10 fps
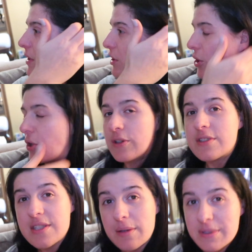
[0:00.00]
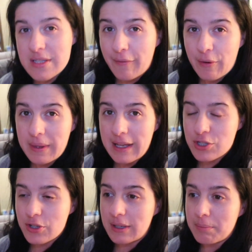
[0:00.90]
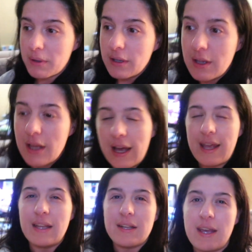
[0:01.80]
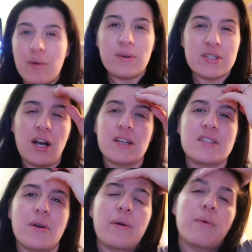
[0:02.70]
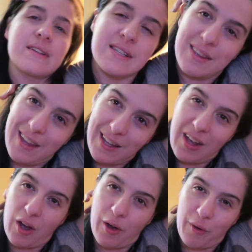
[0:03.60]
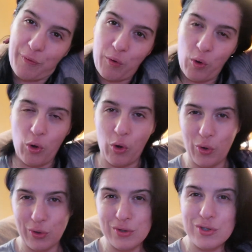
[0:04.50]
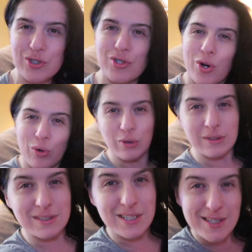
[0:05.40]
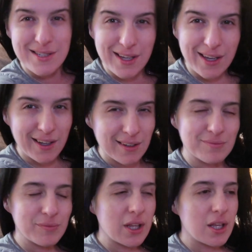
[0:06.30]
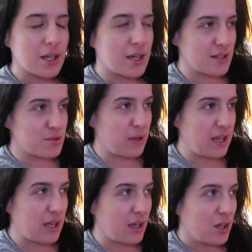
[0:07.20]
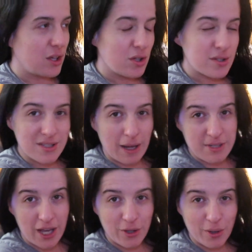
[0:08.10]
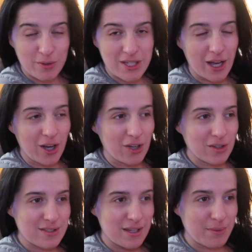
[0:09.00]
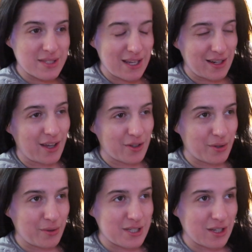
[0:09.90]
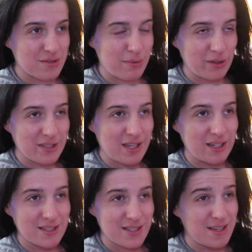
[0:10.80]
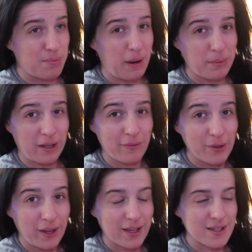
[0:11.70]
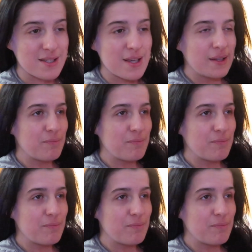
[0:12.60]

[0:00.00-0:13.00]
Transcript: we learned some stuff from that trip. And it was also, it wasn't like a full, total Disney, because we stopped at other hotels, and we stayed at other hotels. We only stayed on Disney property a few days,